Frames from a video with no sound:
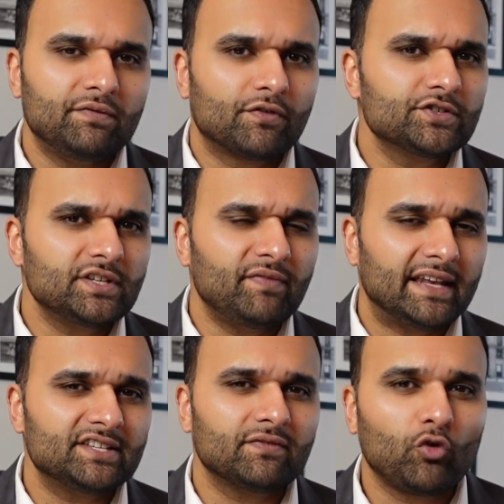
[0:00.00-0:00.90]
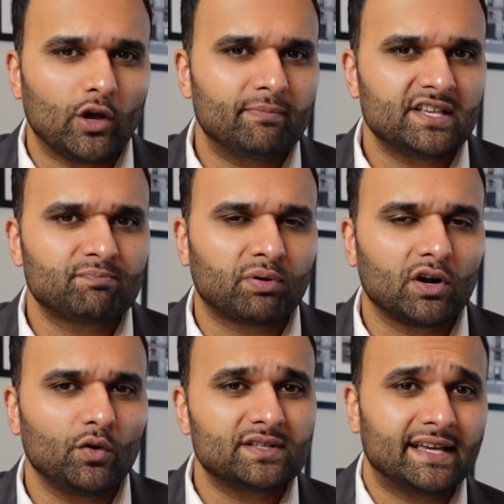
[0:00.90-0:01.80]
first advantage of Coinbase
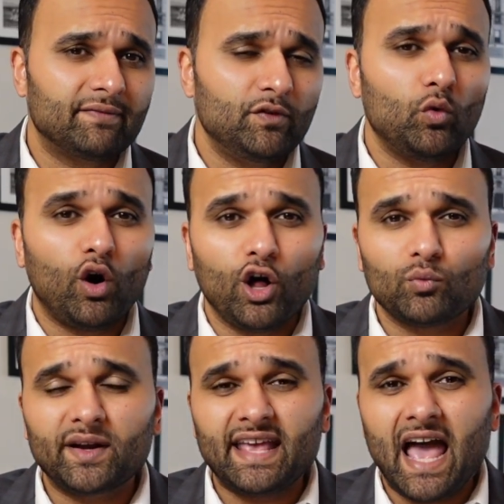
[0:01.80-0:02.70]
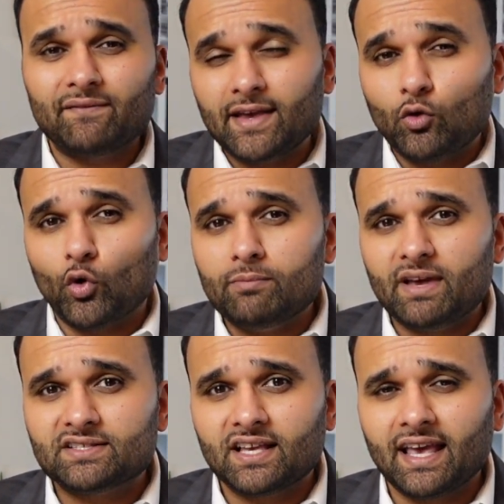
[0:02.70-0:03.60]
Pro is that if you already have a
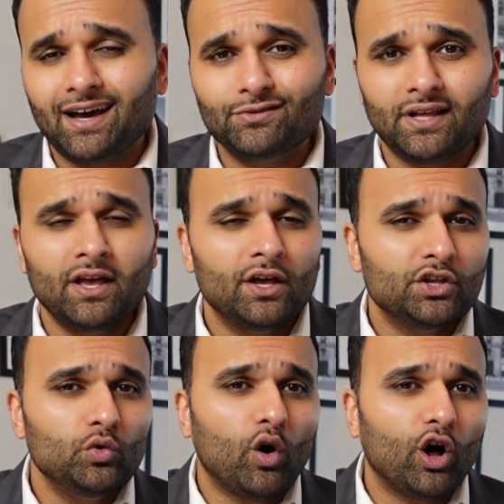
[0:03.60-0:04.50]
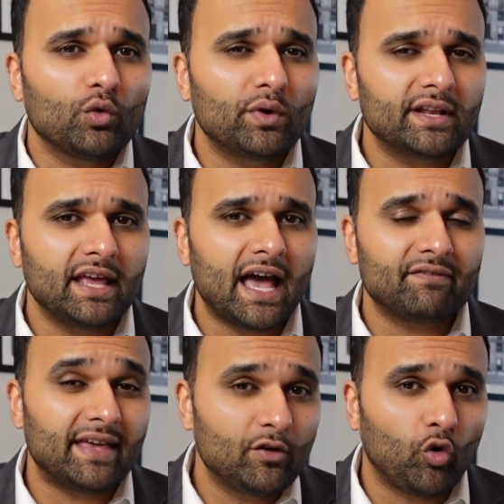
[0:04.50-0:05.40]
Coinbase account, you already have
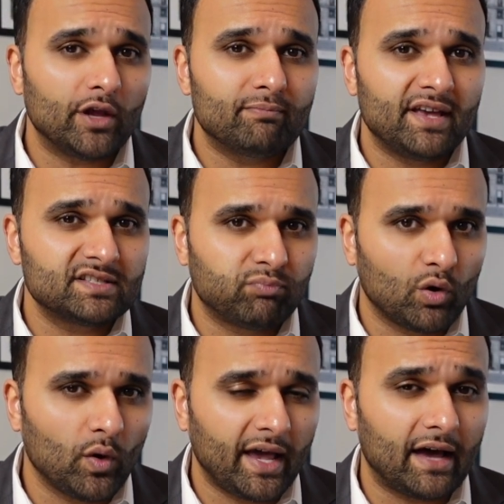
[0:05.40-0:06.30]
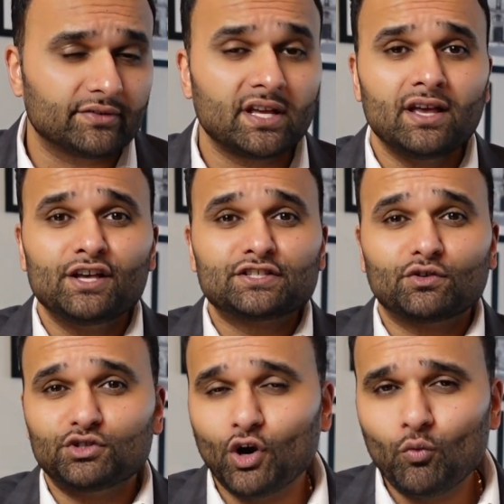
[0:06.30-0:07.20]
a Coinbase Pro account. So
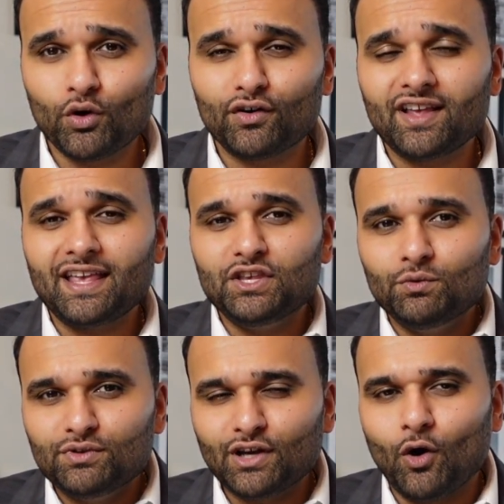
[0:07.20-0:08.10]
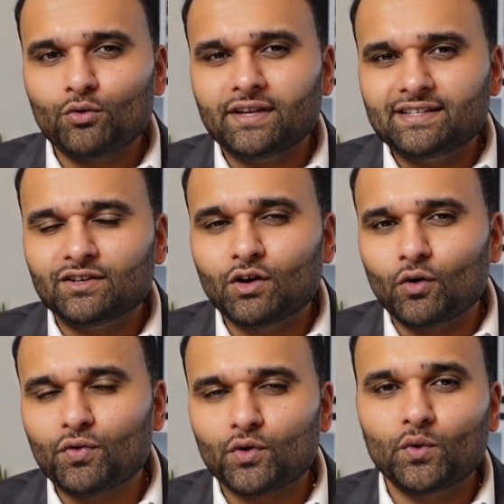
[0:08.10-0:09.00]
don't worry, you don't need to go
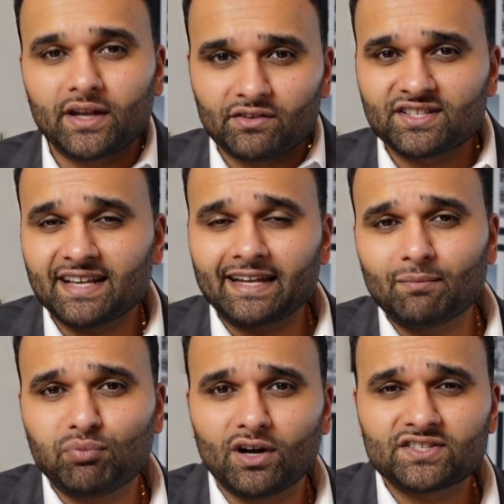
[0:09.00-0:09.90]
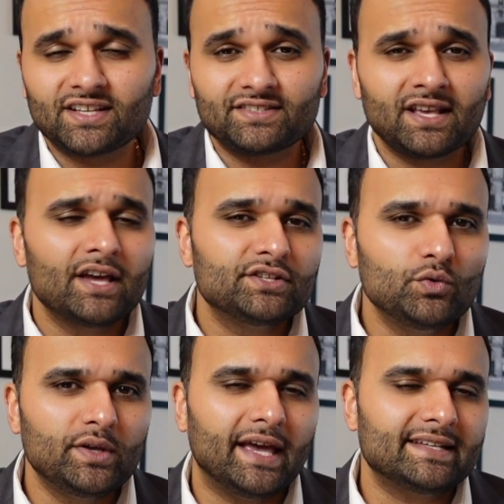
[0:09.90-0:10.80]
through another sign-up process
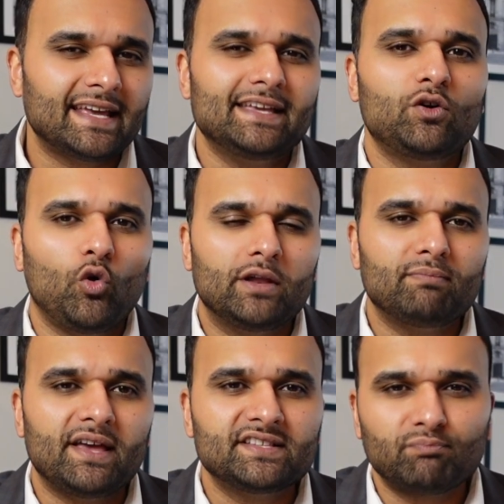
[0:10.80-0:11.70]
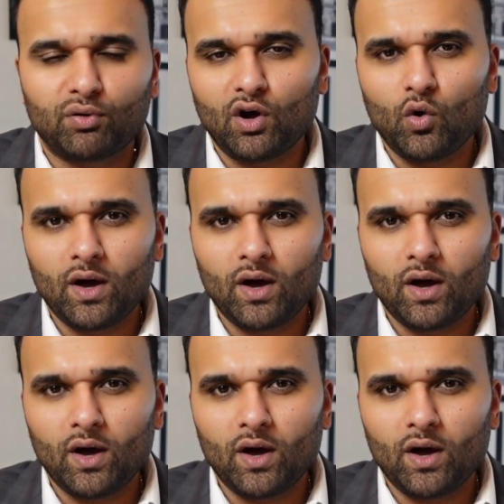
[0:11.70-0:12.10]
to get a Coinbase Pro